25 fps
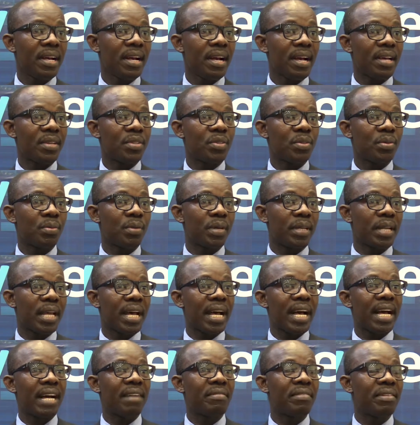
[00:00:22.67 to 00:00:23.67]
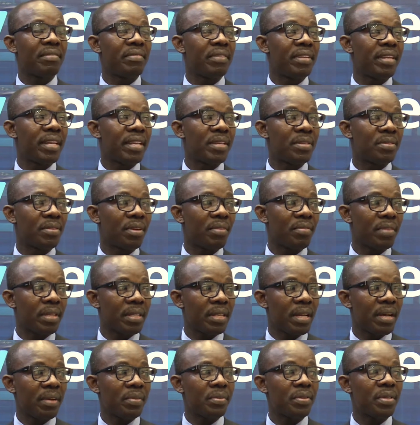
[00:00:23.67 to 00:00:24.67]
As to whether I have evidence of
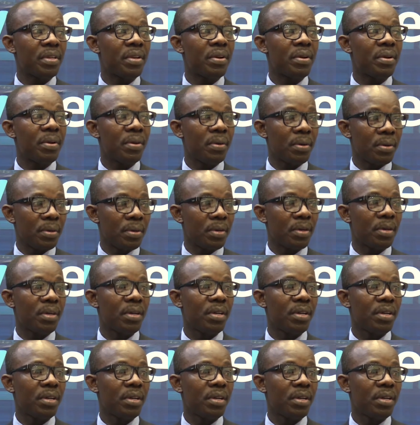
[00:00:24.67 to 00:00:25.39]
it, I would say no.